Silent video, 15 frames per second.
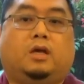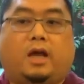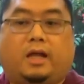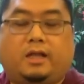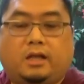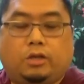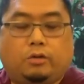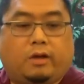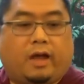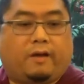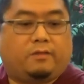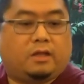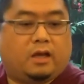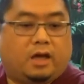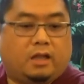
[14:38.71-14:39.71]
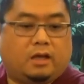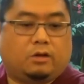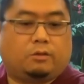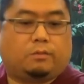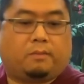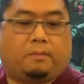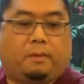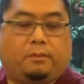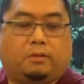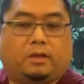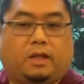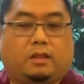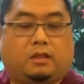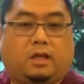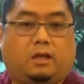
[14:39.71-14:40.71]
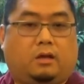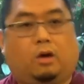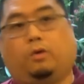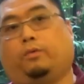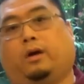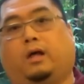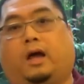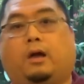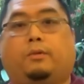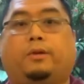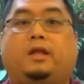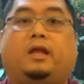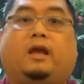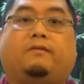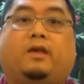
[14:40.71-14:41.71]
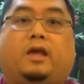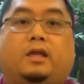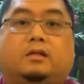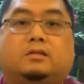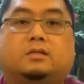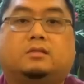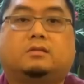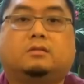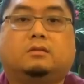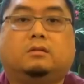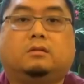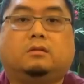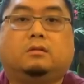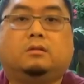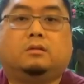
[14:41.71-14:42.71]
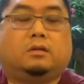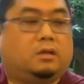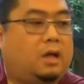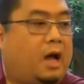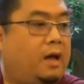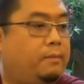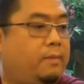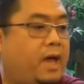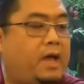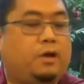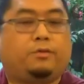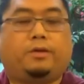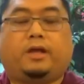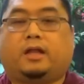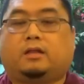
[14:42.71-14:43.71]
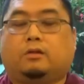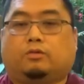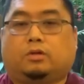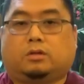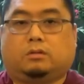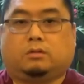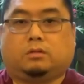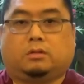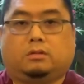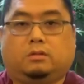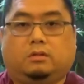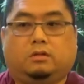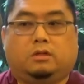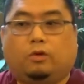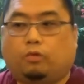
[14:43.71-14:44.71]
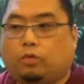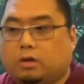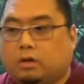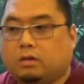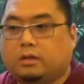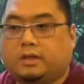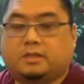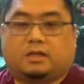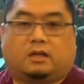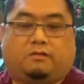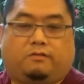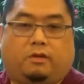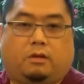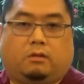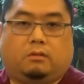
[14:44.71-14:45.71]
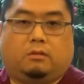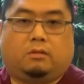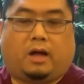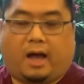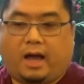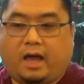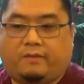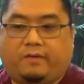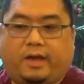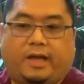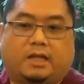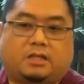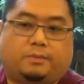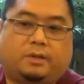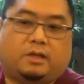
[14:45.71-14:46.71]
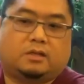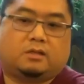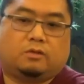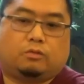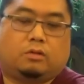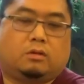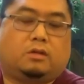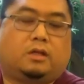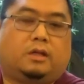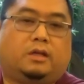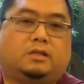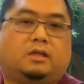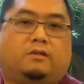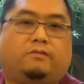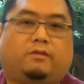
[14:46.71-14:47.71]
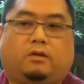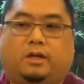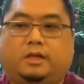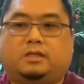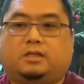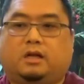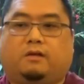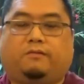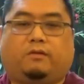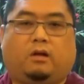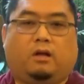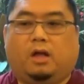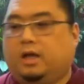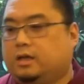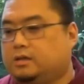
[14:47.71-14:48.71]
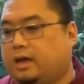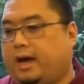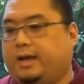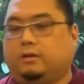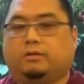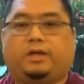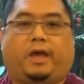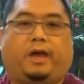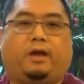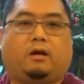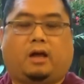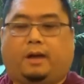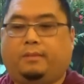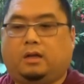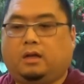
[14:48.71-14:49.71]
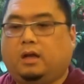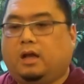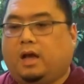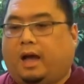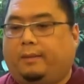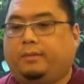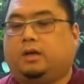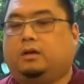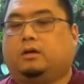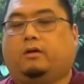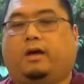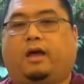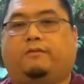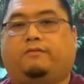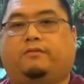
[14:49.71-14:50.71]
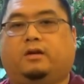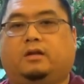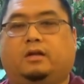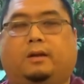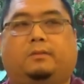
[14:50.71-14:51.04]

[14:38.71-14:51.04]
And then you have the other group of people that think, oh, well, I already have AIDS. I'm angry at the world. The world is at fault. I have AIDS because the world is at fault. It's their fault. So I don't care. I'm gonna go have fun.